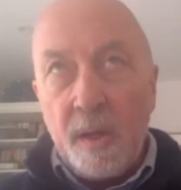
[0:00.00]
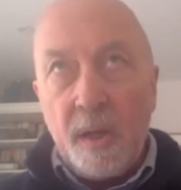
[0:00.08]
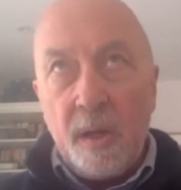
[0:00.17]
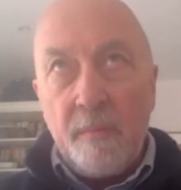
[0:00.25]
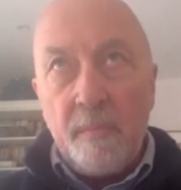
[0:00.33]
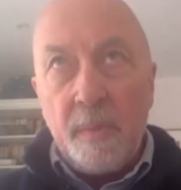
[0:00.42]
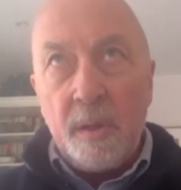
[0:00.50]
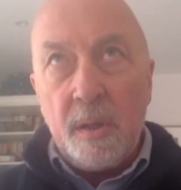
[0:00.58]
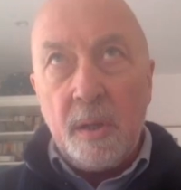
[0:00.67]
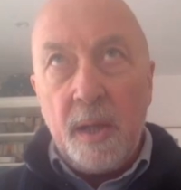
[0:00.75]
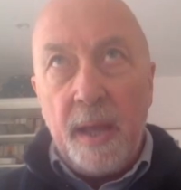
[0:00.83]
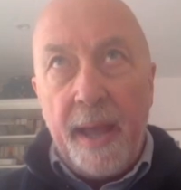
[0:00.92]

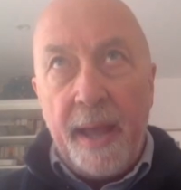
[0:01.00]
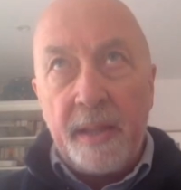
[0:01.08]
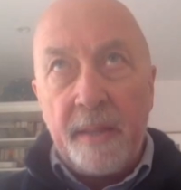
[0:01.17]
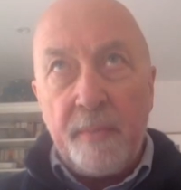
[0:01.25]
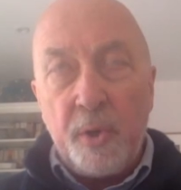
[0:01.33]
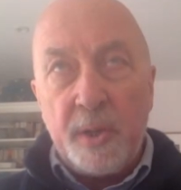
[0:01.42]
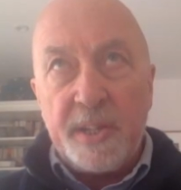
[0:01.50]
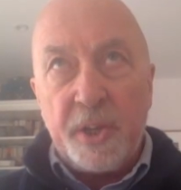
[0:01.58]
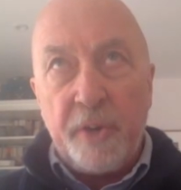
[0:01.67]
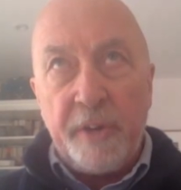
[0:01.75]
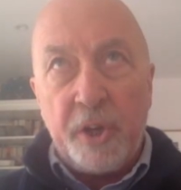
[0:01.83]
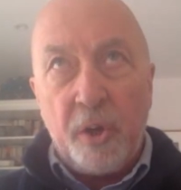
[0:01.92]
at the Munich
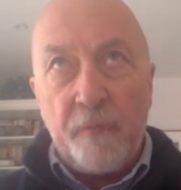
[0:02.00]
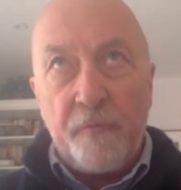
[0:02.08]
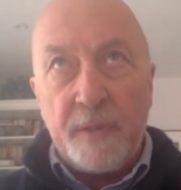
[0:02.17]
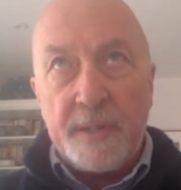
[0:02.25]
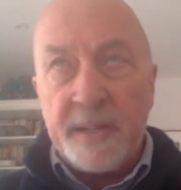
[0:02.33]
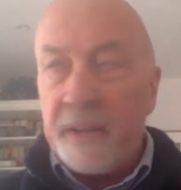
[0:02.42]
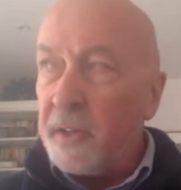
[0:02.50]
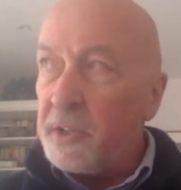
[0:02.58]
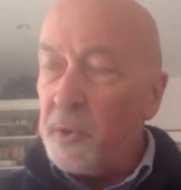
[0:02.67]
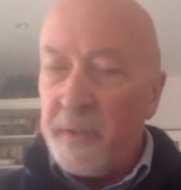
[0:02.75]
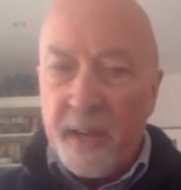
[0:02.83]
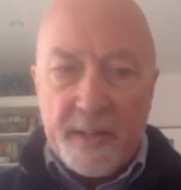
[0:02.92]
Security Conference in, I
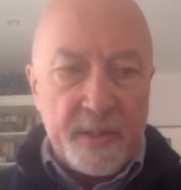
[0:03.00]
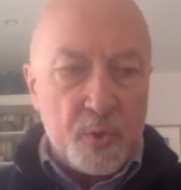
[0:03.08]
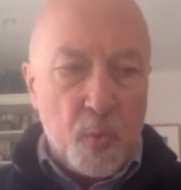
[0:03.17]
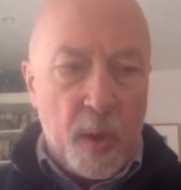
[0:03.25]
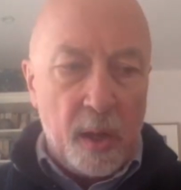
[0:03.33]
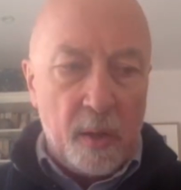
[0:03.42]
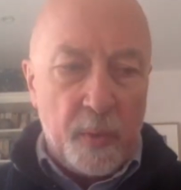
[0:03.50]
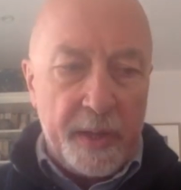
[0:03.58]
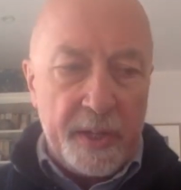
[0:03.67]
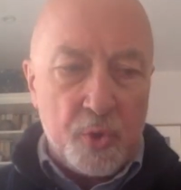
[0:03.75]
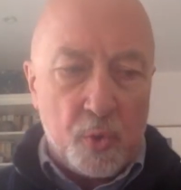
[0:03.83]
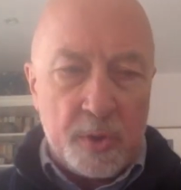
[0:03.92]
think, 2012, when
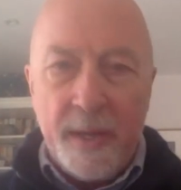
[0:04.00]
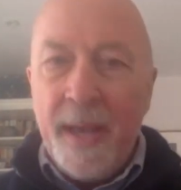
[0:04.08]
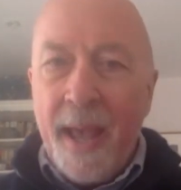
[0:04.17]
he talked.